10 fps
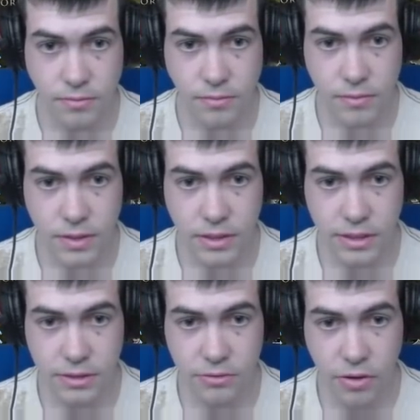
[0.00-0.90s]

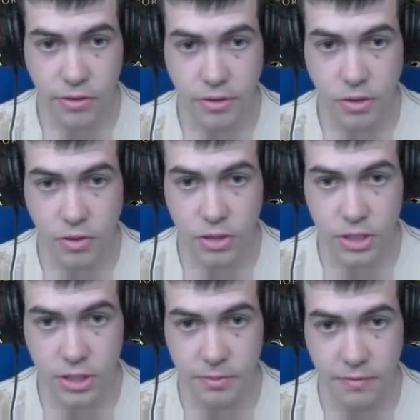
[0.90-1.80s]
Let's throw the
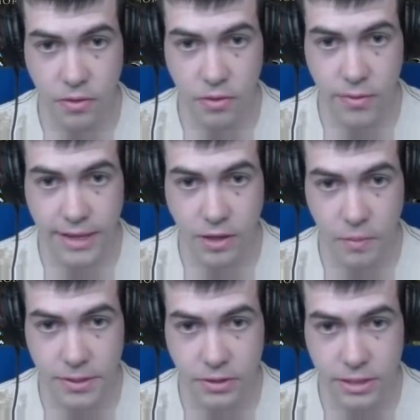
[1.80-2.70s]
torches before we get the
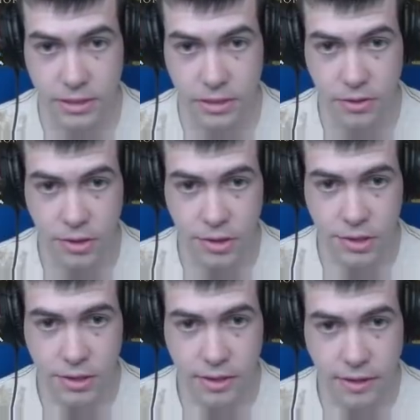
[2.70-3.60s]
opportunity to,
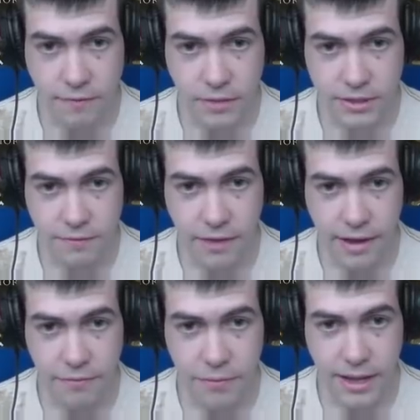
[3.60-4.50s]
and then force the
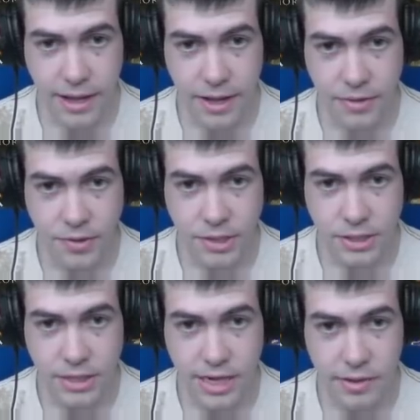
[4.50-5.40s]
fight if we can,
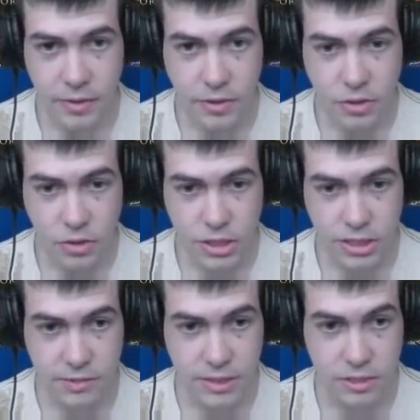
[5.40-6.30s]
to keep them on the torches
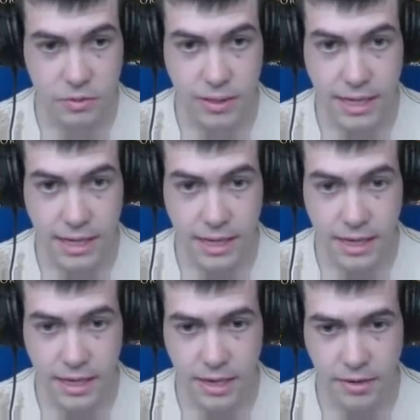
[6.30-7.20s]
as much as we
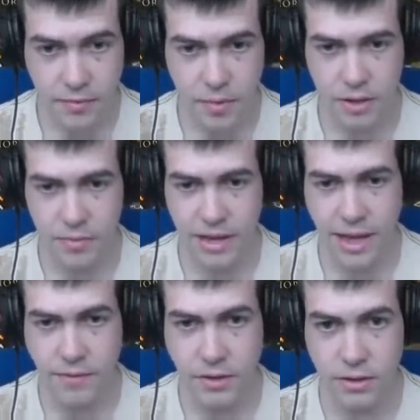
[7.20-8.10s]
can. They
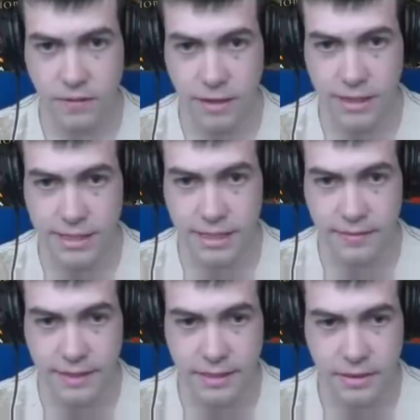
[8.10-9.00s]
haven't got Defiance
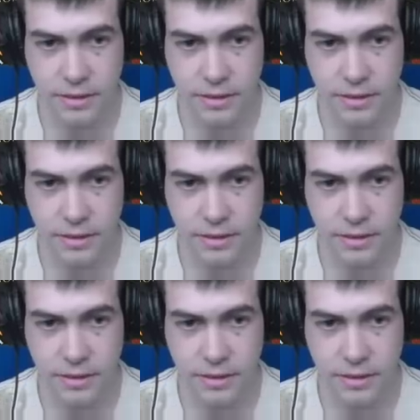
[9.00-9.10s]
activated.